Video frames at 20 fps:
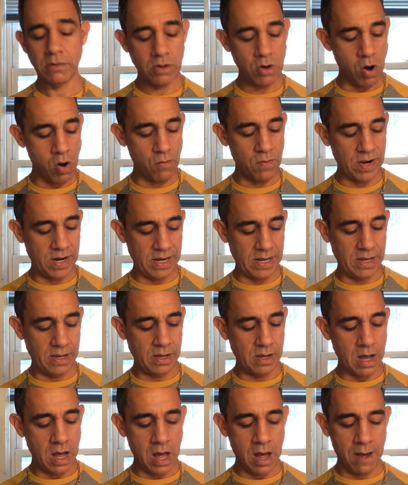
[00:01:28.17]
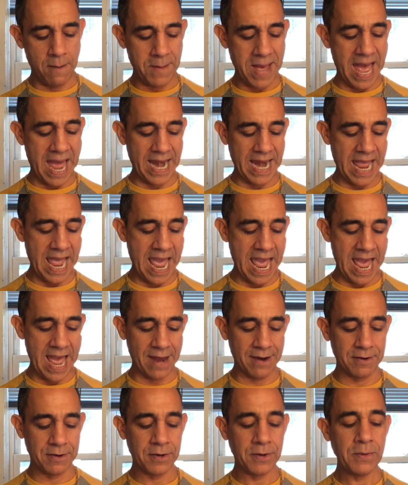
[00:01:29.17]
already at
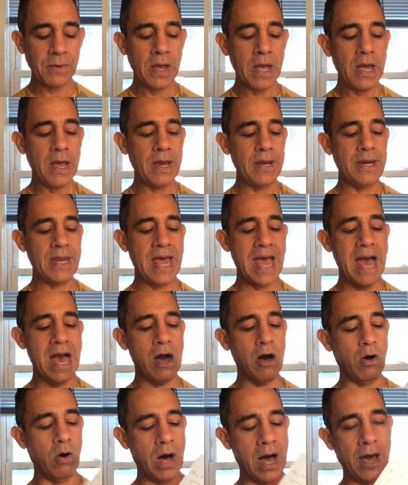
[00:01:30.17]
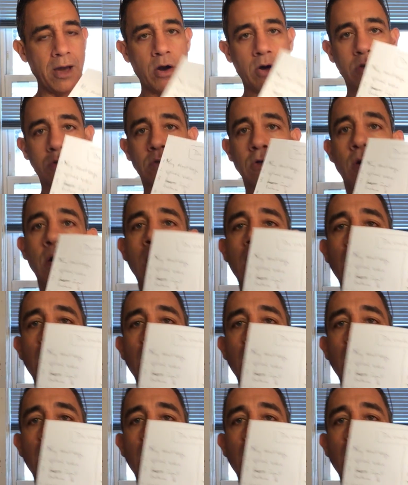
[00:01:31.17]
hand. Now I also